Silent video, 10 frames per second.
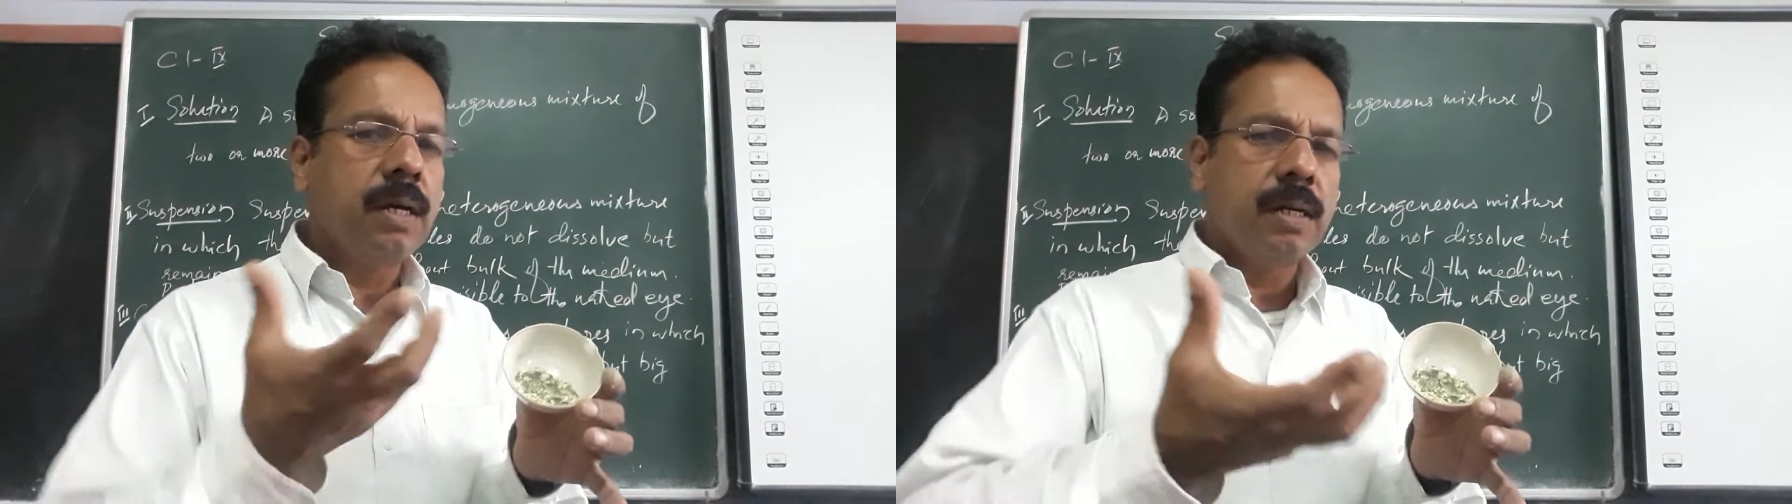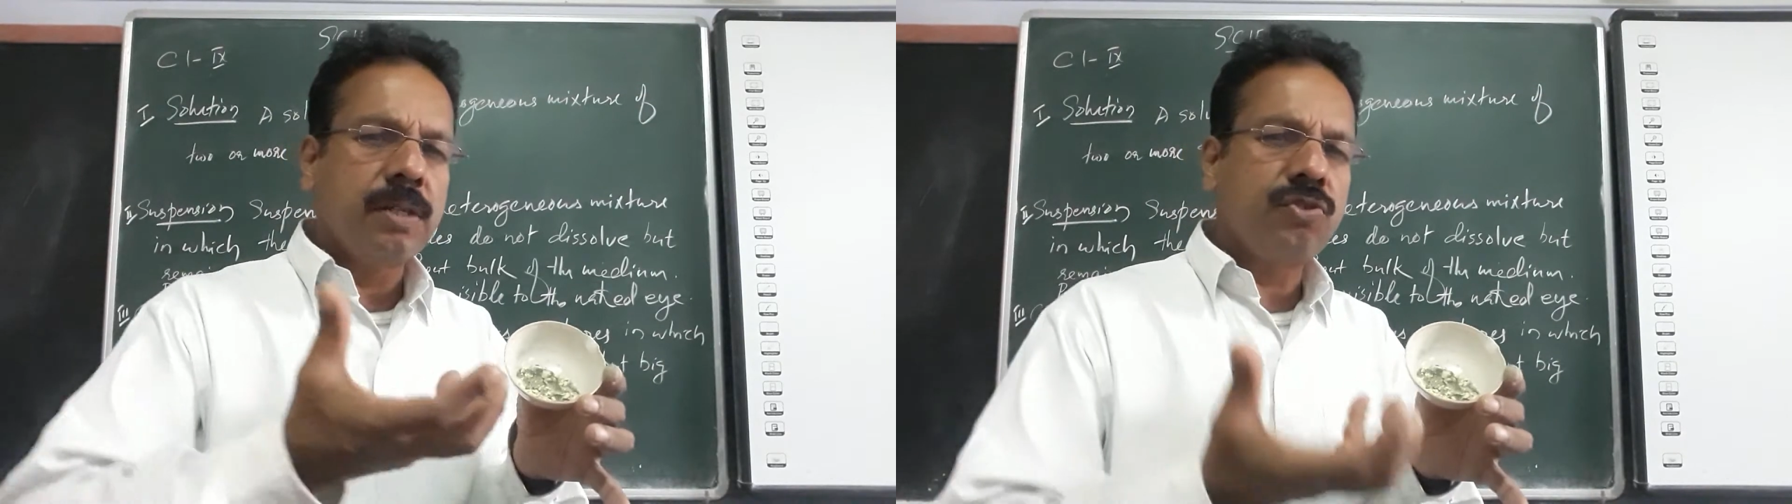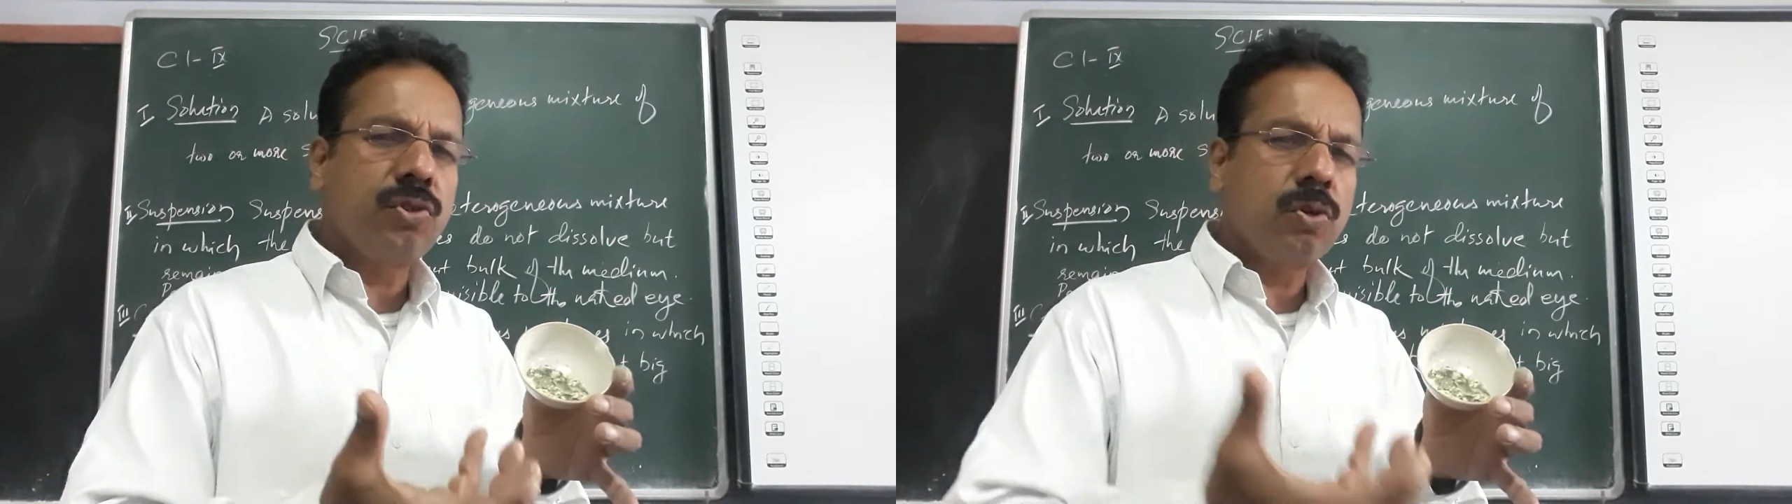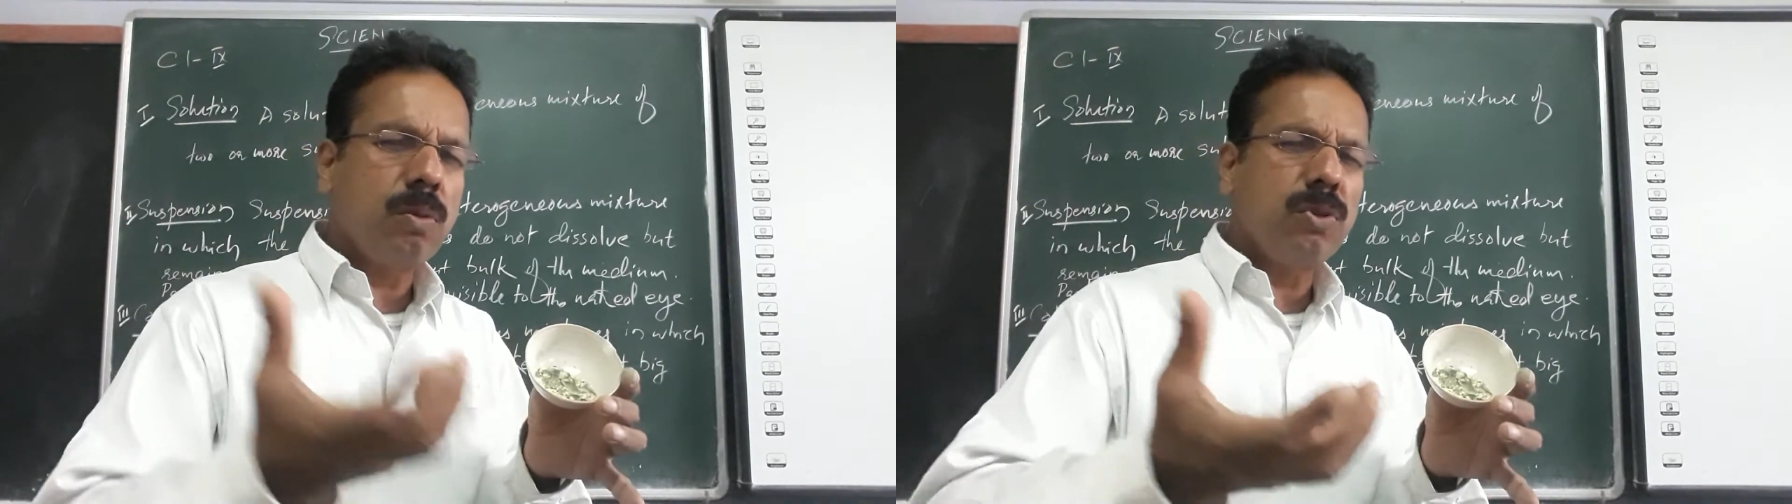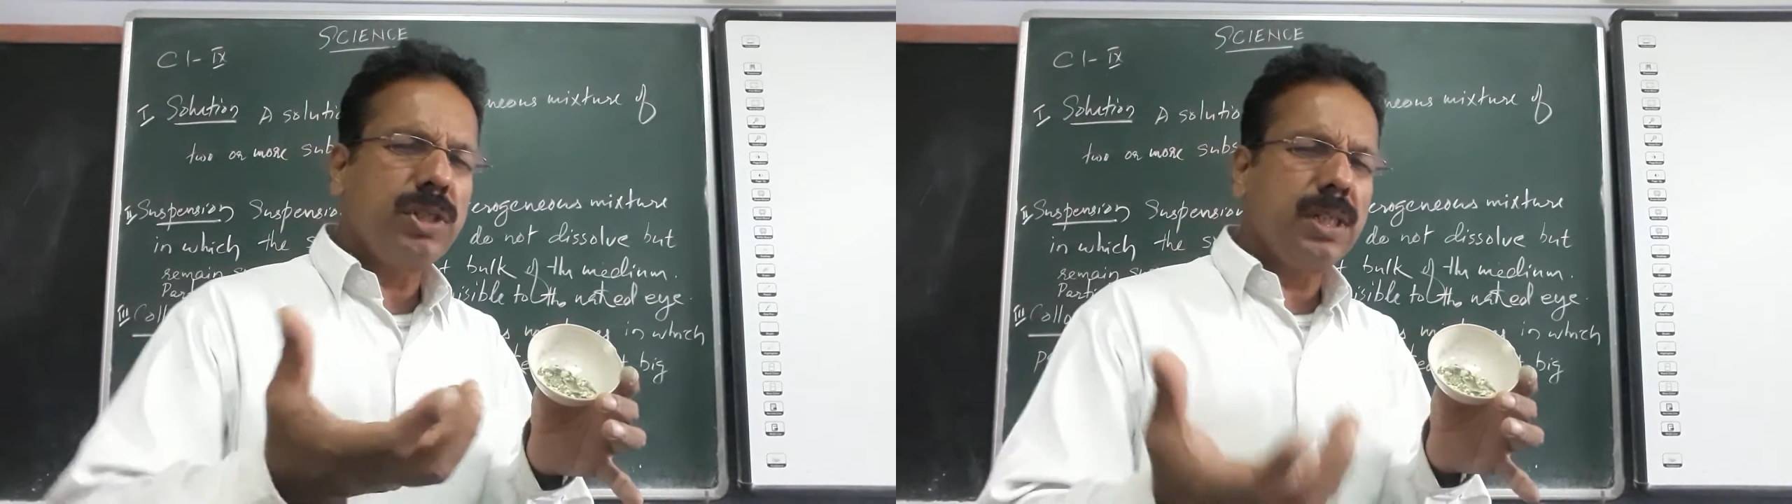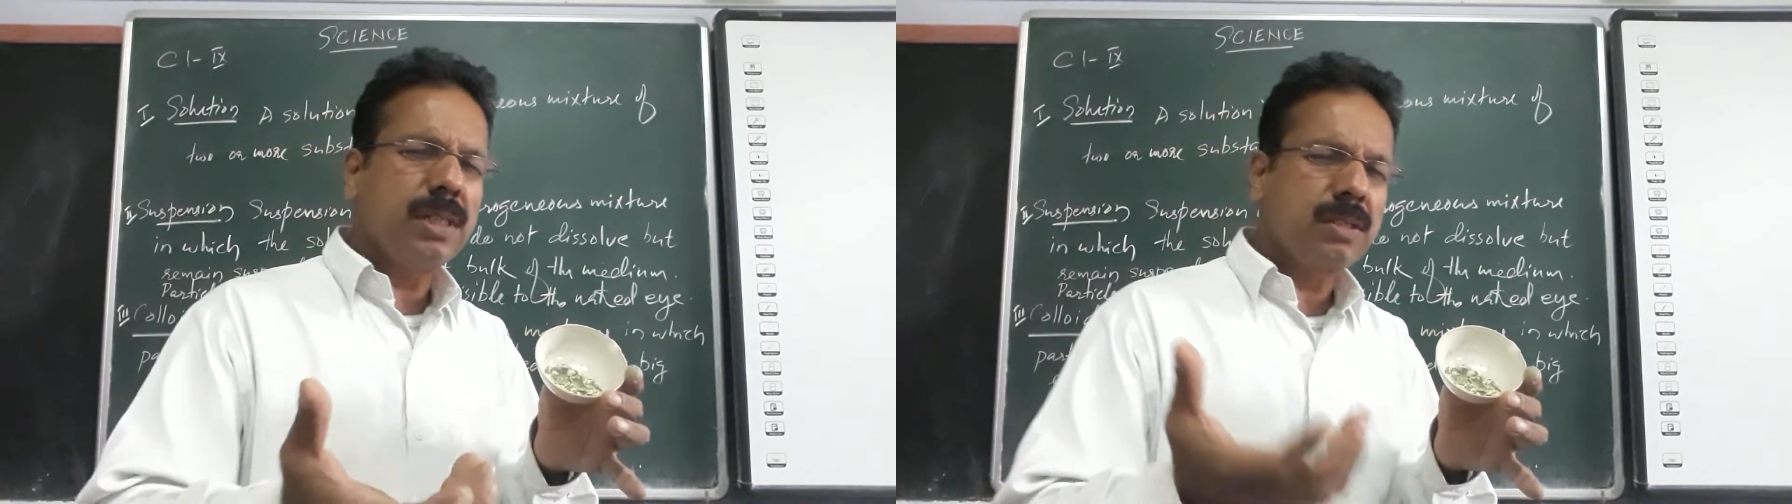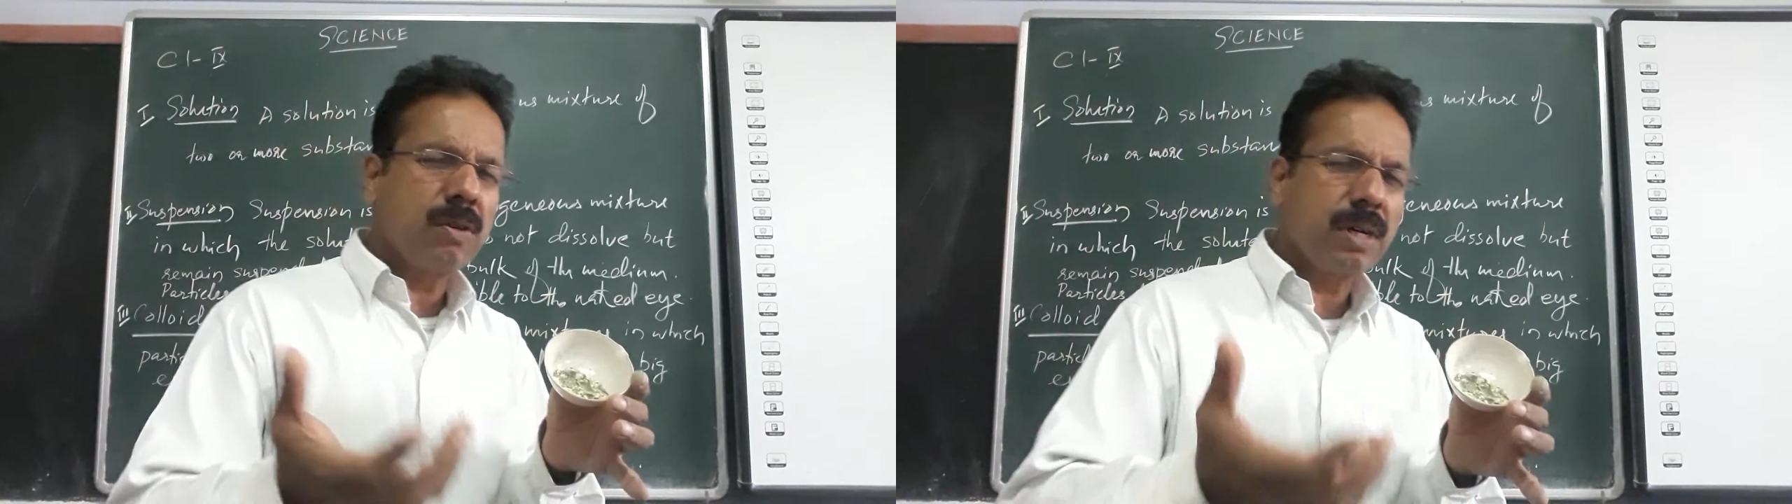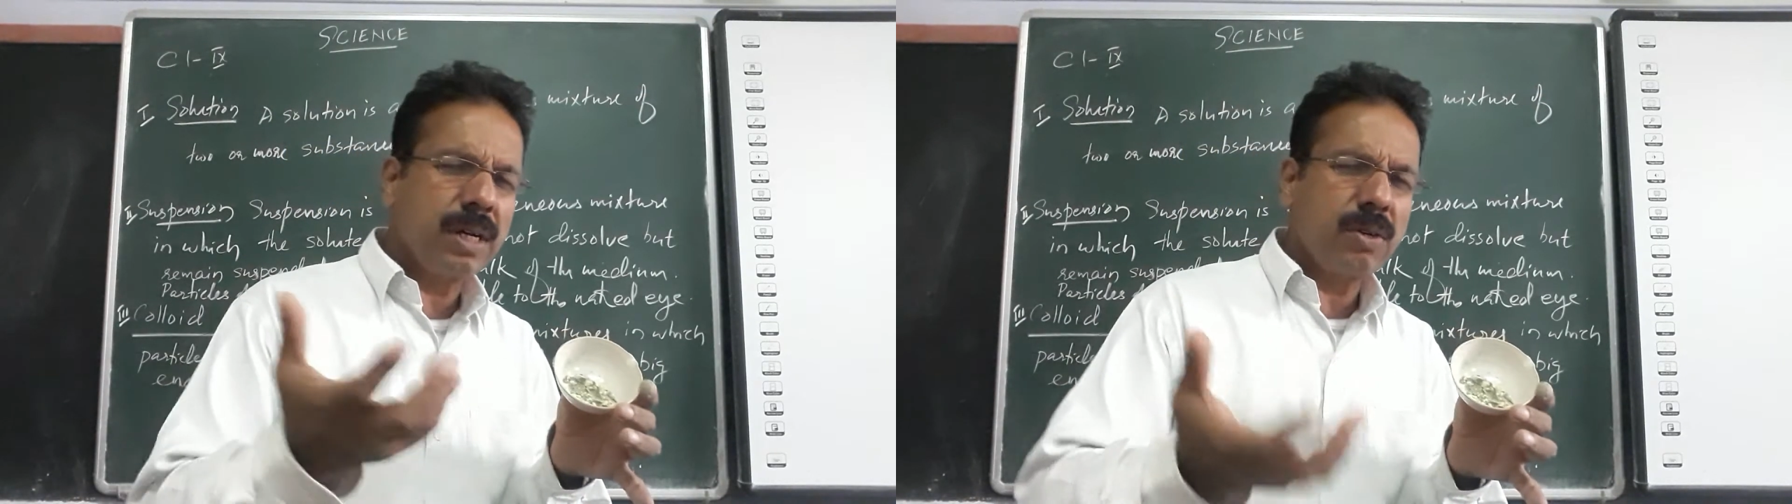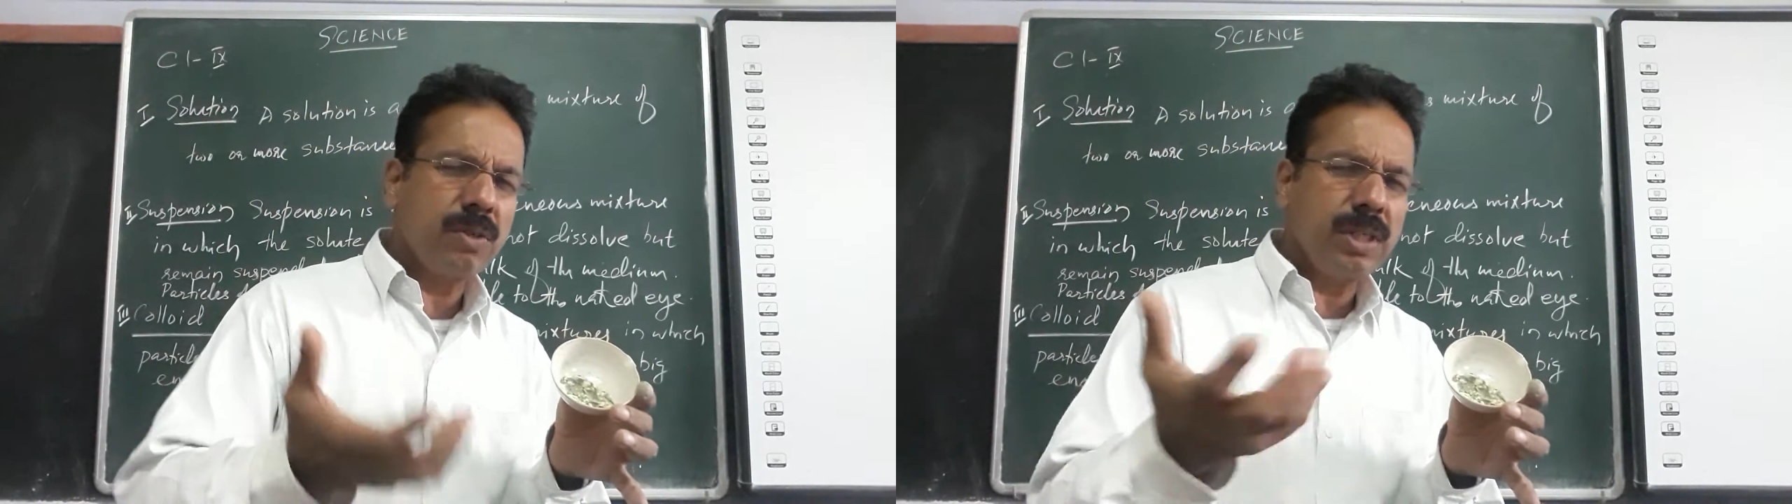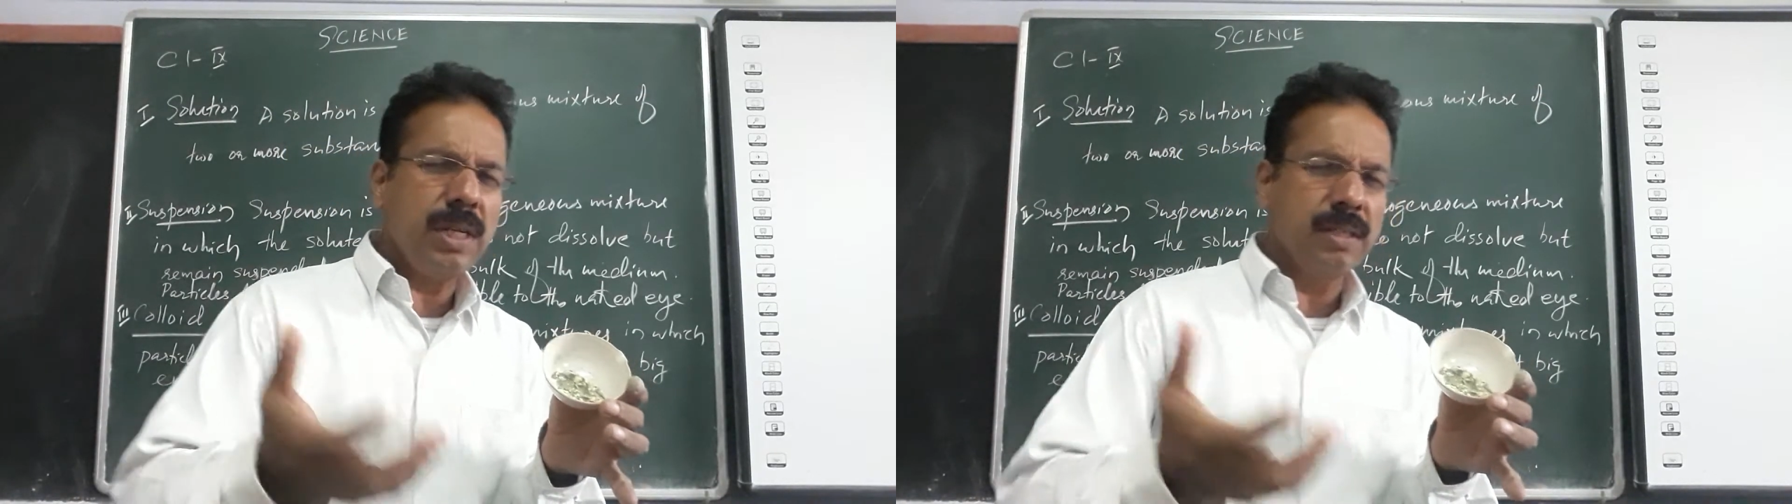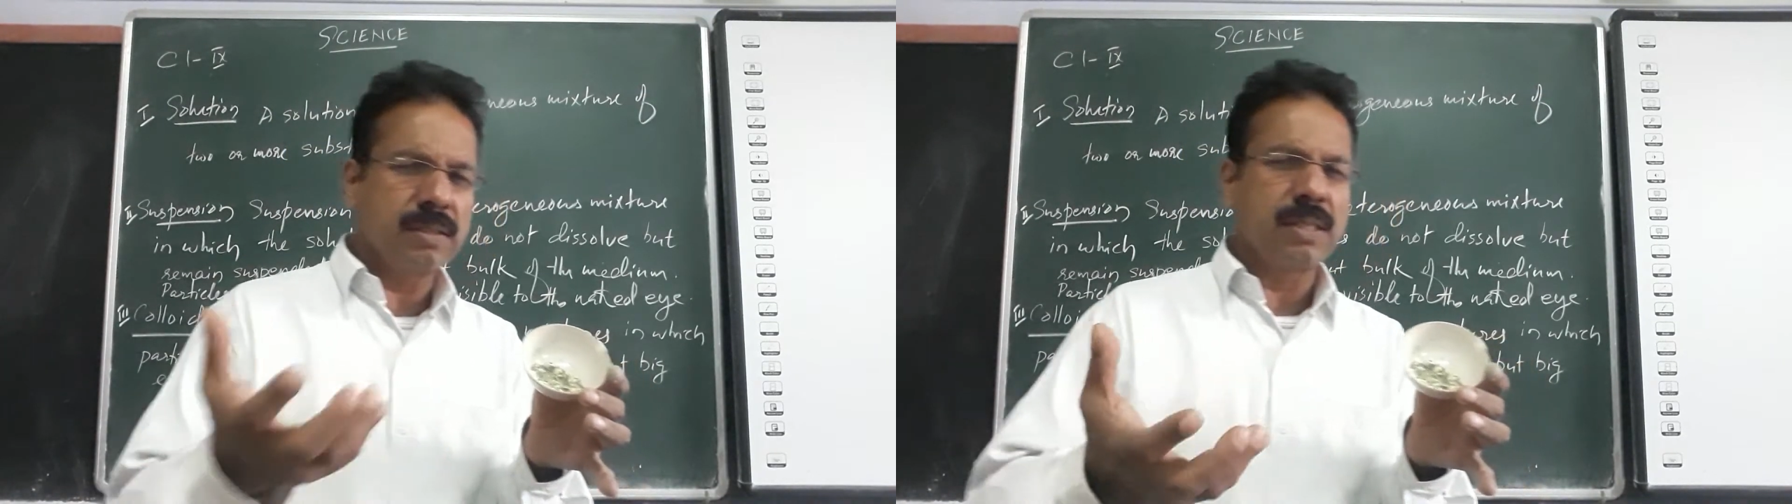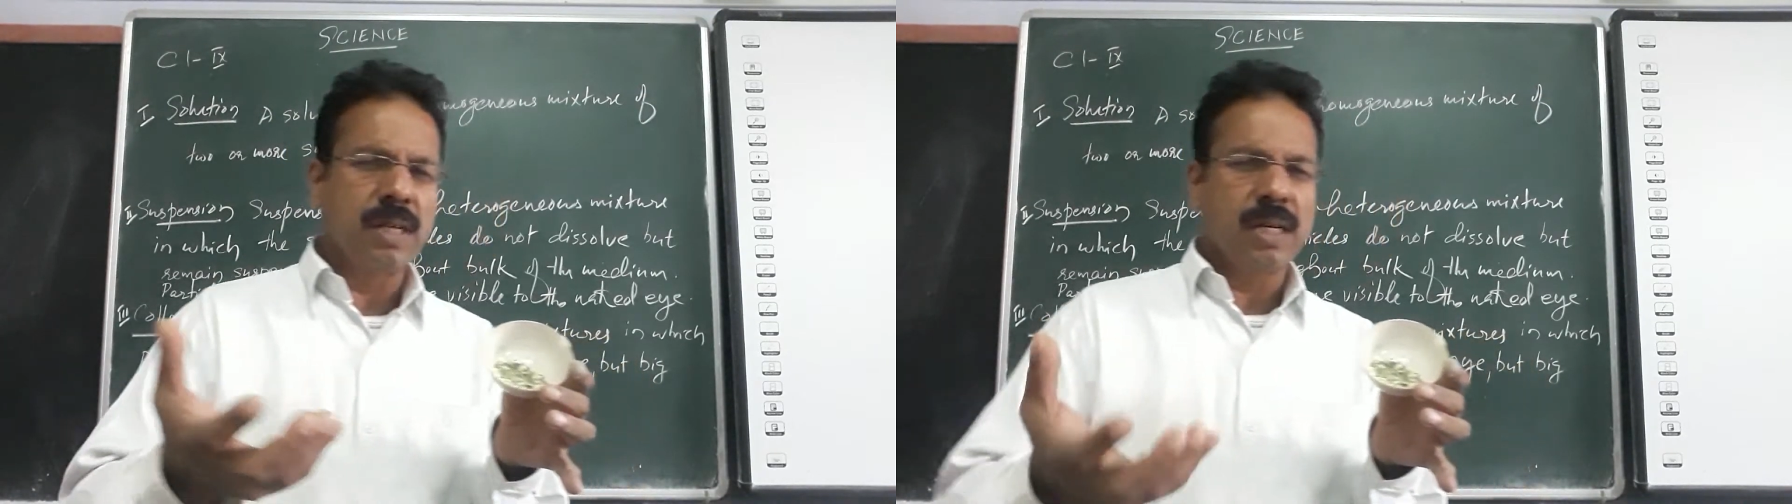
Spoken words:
Is it homogeneous or heterogeneous?